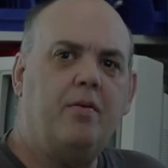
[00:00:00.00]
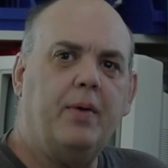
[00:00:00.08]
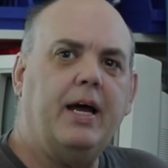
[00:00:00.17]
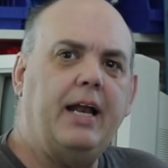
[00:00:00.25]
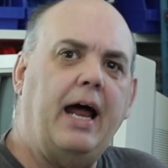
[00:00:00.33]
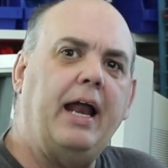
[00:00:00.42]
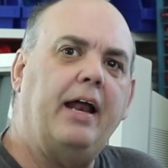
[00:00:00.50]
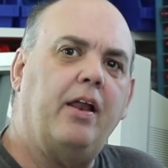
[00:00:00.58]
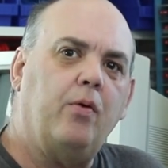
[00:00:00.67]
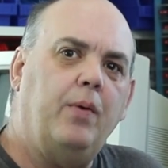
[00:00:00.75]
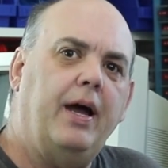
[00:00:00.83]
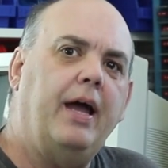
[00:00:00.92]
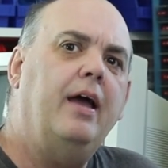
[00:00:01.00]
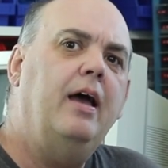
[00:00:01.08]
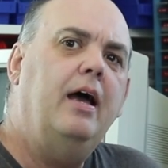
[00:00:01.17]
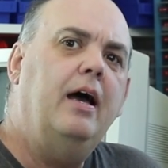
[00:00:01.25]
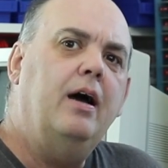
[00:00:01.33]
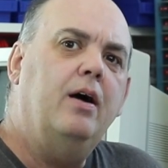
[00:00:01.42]
that we got that out of the way,
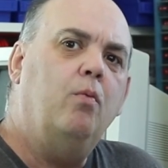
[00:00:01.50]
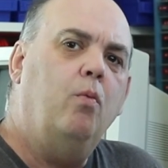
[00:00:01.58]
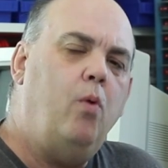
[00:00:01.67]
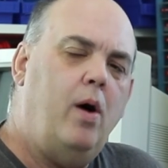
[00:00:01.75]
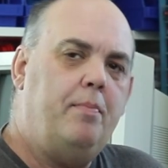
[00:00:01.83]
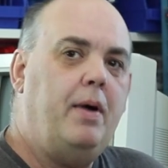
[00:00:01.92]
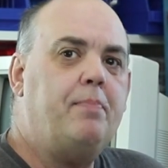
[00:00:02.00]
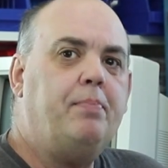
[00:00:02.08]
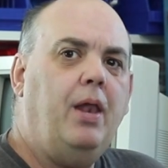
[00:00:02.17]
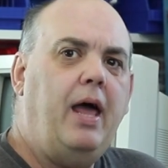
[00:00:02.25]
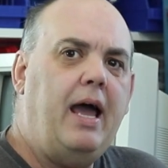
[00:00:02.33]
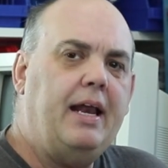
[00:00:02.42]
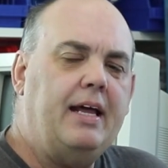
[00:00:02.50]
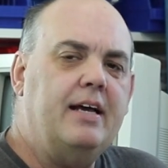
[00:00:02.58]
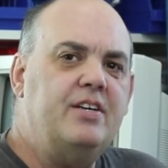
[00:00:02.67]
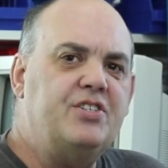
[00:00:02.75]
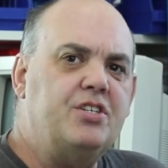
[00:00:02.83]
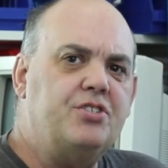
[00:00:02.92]
what my plan
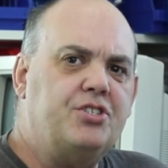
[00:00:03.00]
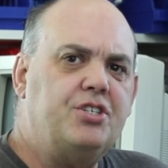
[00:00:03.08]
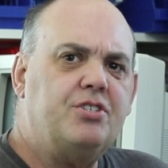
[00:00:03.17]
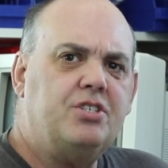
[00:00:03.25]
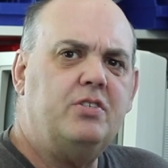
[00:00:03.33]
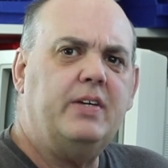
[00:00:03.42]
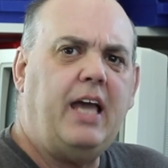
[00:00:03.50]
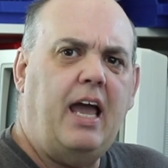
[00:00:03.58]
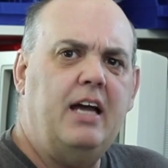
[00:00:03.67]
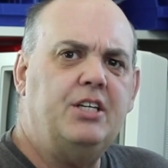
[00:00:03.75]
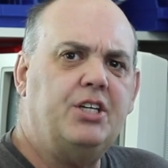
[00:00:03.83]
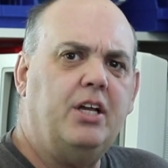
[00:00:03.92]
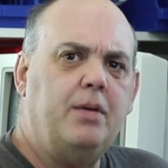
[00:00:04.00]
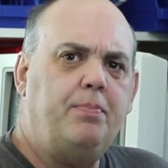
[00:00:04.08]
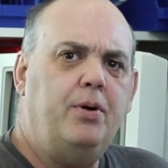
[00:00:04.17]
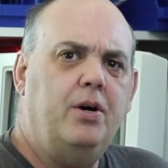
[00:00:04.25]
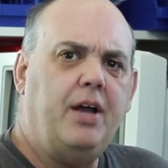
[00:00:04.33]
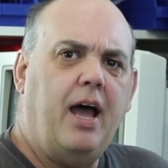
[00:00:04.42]
is just to occasionally
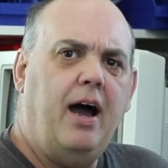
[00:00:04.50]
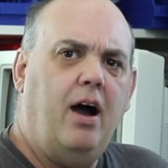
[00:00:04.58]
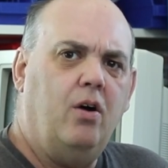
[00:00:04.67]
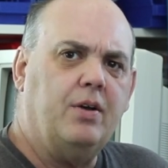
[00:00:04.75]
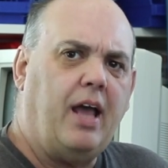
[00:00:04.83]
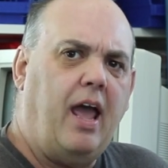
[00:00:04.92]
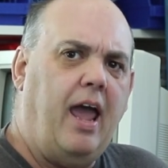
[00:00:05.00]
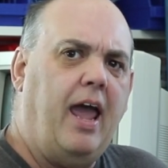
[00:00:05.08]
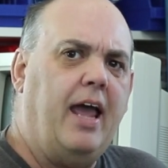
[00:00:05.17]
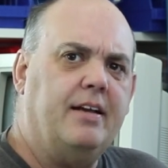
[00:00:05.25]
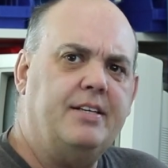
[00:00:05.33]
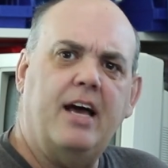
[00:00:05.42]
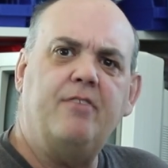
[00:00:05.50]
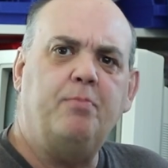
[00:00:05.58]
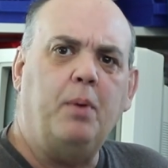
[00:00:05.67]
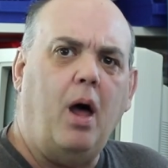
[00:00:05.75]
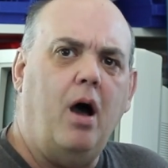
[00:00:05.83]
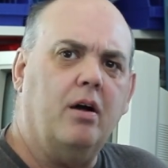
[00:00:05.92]
put out a dev
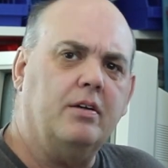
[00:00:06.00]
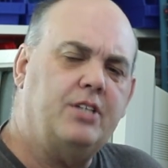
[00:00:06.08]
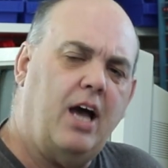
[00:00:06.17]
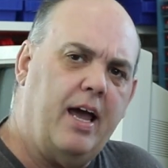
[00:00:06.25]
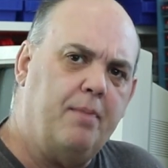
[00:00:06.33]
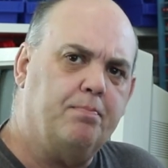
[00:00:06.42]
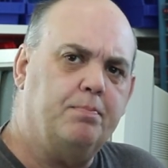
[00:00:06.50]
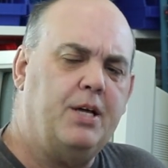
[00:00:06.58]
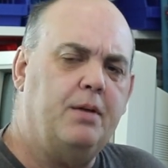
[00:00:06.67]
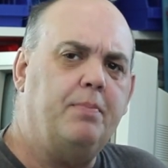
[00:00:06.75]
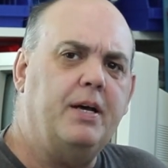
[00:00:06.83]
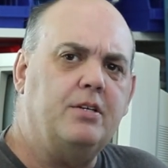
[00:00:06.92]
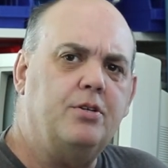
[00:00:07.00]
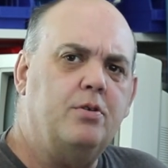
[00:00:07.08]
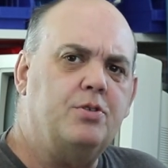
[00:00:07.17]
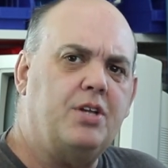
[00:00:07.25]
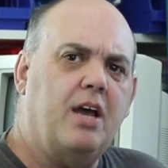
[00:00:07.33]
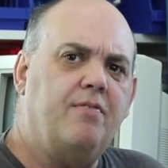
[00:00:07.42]
blog type Tidbit
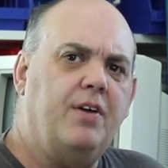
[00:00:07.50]
Tuesday